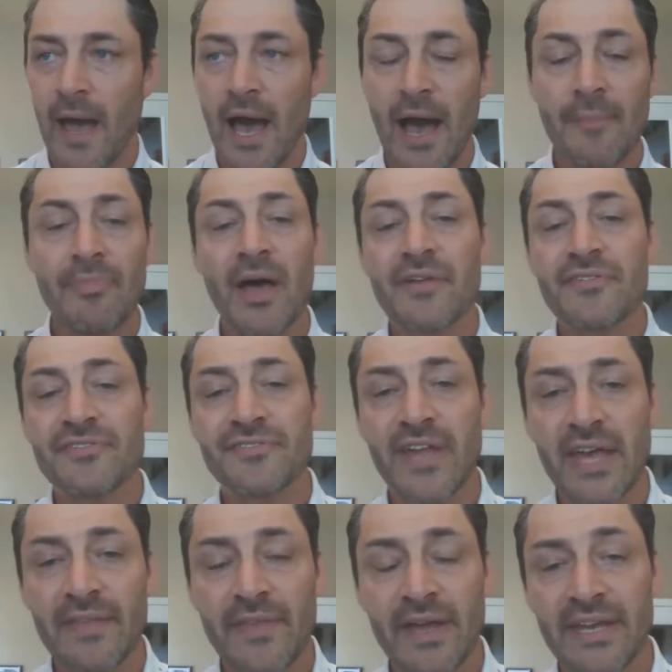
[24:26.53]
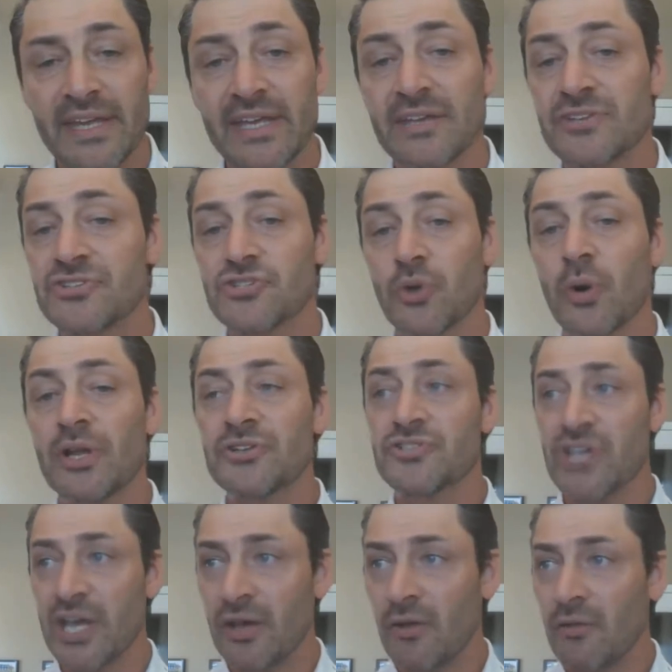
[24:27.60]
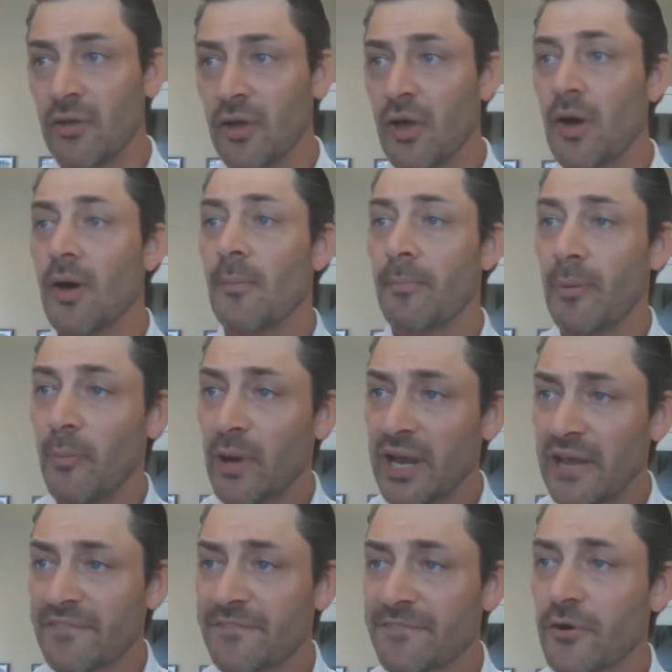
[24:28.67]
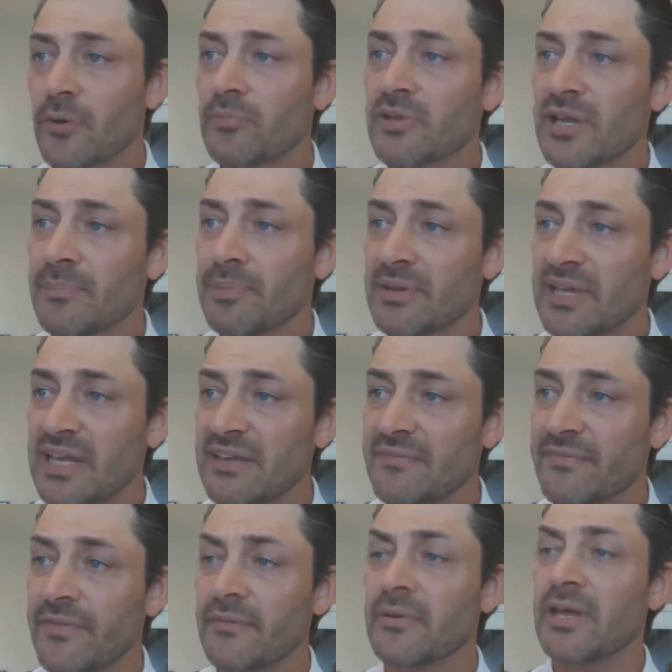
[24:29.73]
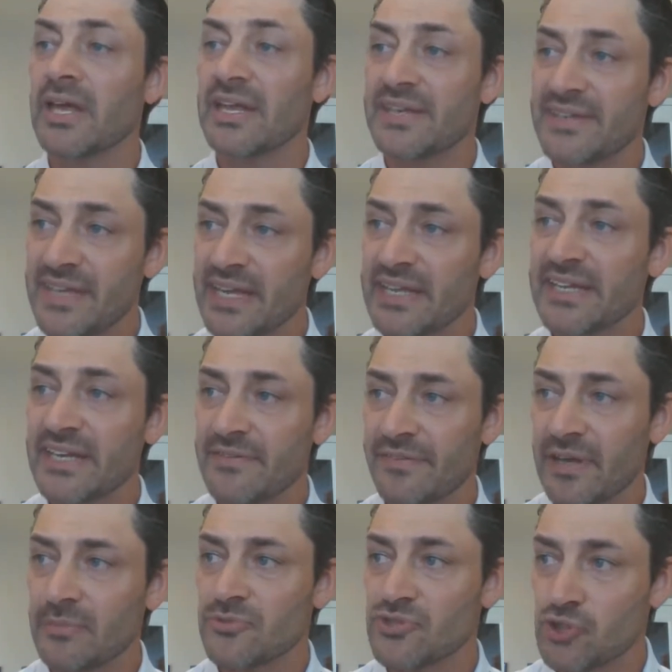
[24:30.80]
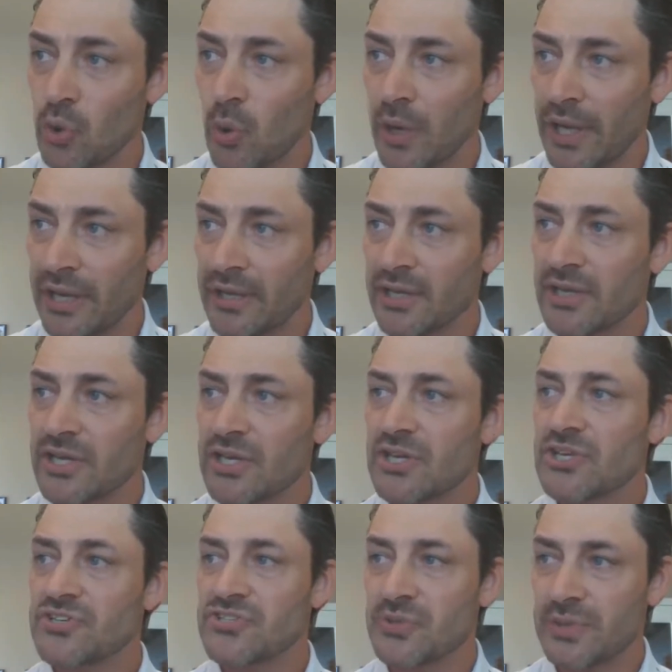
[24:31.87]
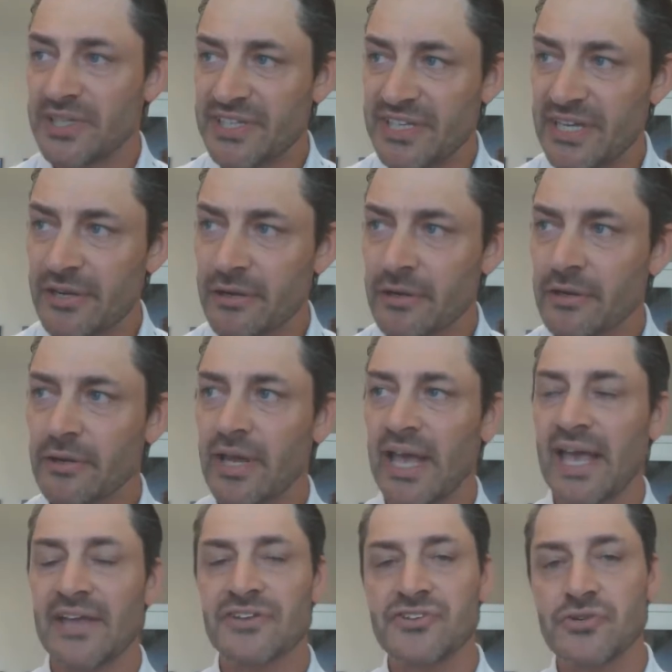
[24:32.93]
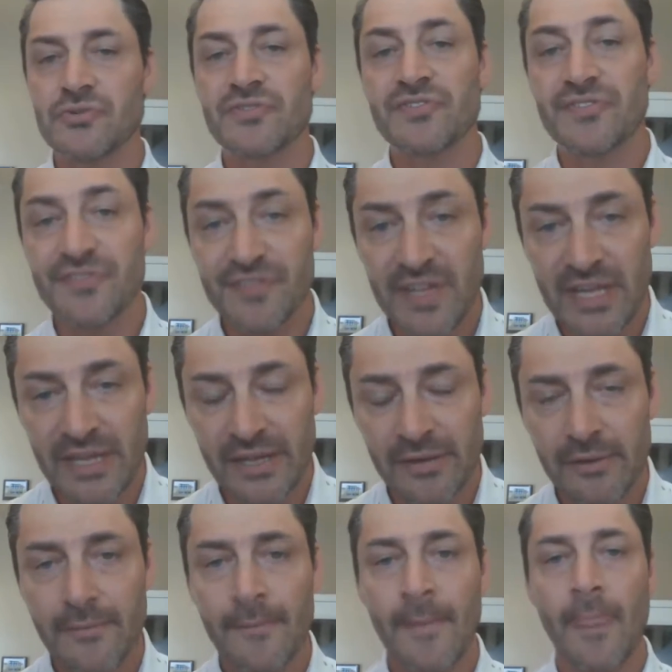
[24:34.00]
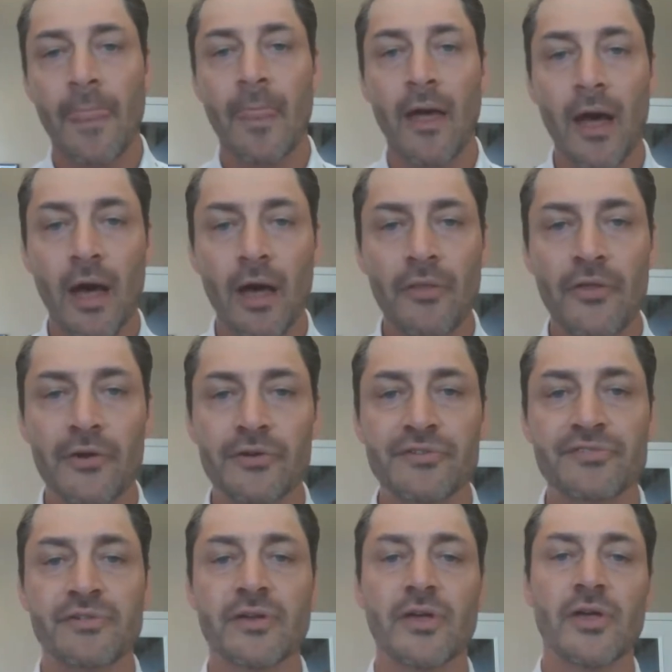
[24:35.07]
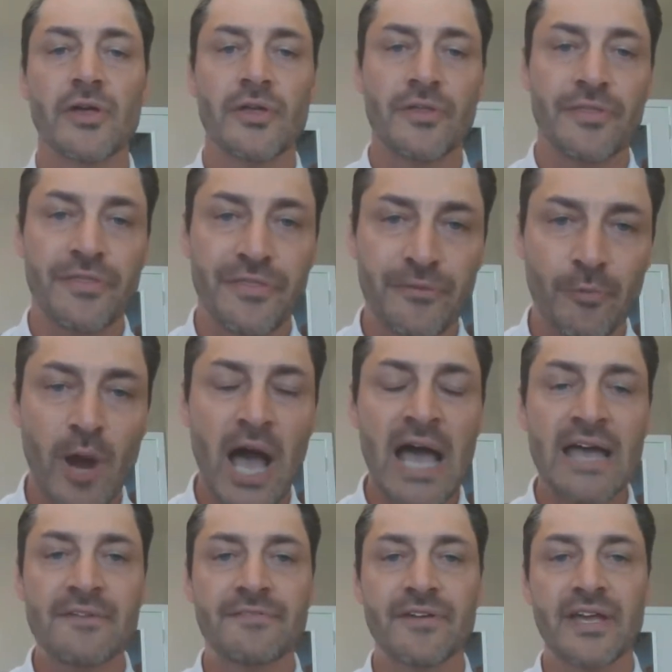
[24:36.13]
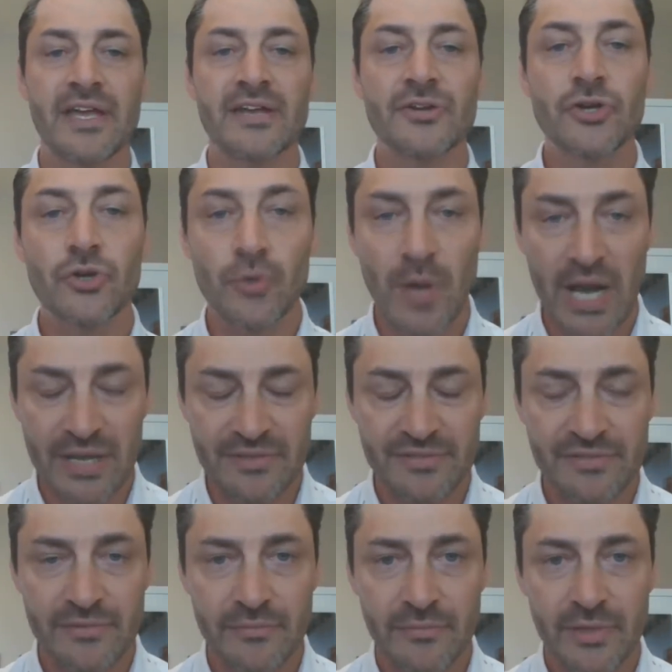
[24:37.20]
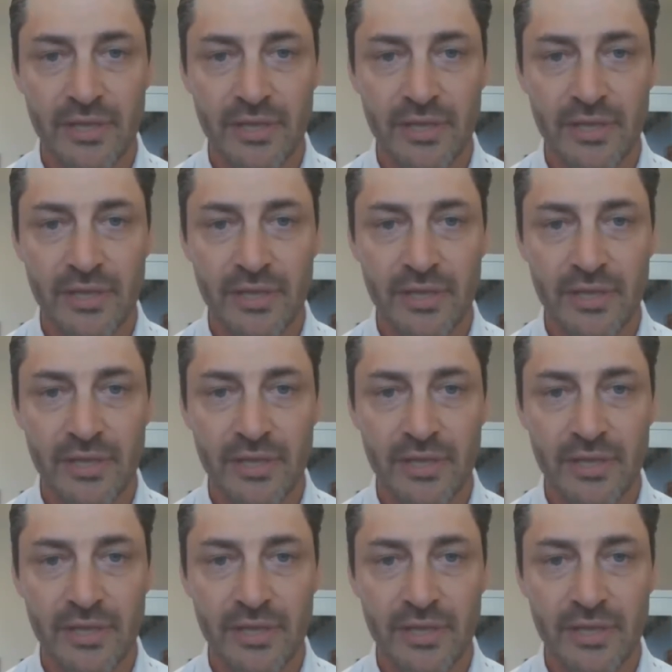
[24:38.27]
I'm not saying that he enjoyed jail, but what I firmly believe that it did give him joy to hear and to see others thrive in Christ,